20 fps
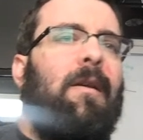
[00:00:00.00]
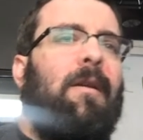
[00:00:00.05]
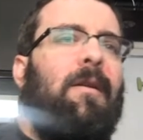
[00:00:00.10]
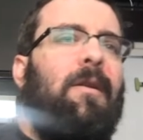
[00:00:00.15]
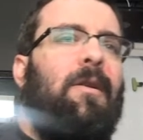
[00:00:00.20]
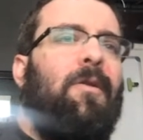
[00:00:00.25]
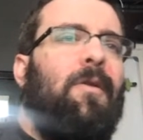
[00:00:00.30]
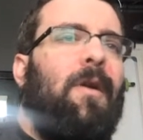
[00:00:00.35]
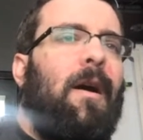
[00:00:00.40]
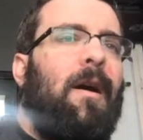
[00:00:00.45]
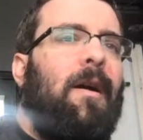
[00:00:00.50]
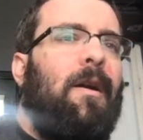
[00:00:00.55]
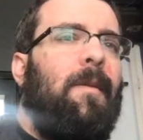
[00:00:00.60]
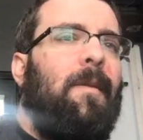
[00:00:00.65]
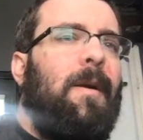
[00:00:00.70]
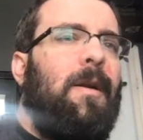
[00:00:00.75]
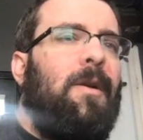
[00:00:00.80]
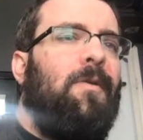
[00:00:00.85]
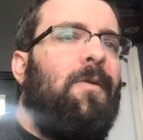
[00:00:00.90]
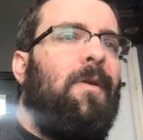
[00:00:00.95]
You're not going to
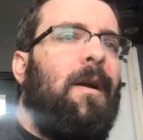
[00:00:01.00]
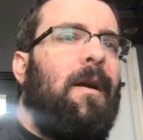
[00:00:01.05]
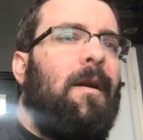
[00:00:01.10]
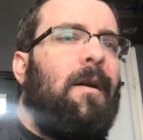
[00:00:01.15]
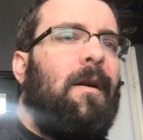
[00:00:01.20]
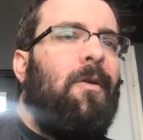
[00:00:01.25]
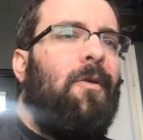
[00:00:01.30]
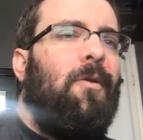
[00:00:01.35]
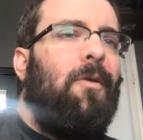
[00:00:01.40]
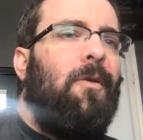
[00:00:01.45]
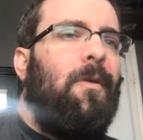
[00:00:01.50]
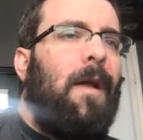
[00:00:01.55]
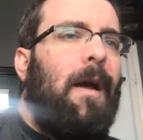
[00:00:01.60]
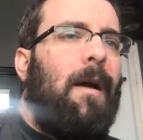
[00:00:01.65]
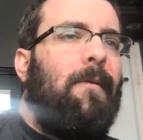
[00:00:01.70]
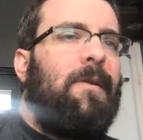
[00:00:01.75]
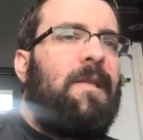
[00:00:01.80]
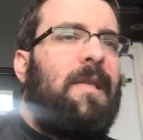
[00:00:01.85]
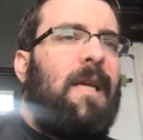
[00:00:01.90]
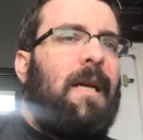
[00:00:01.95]
be doing a whole
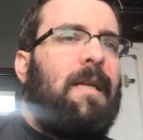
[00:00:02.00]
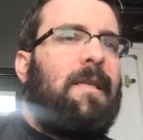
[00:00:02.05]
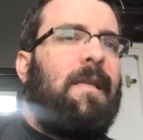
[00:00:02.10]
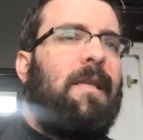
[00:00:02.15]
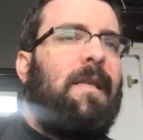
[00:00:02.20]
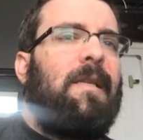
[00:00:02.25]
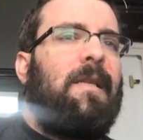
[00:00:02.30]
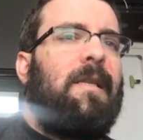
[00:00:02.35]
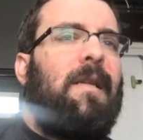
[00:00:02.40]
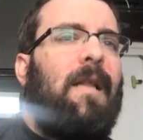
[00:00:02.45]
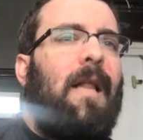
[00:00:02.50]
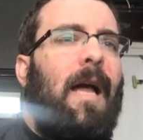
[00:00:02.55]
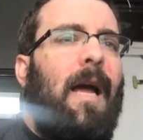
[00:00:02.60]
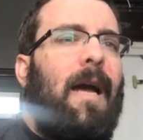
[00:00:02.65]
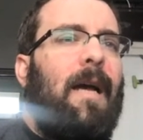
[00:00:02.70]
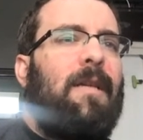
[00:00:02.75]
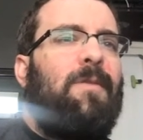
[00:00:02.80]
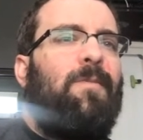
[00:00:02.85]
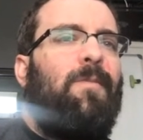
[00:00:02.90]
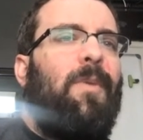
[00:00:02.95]
lot with SaaS in this class,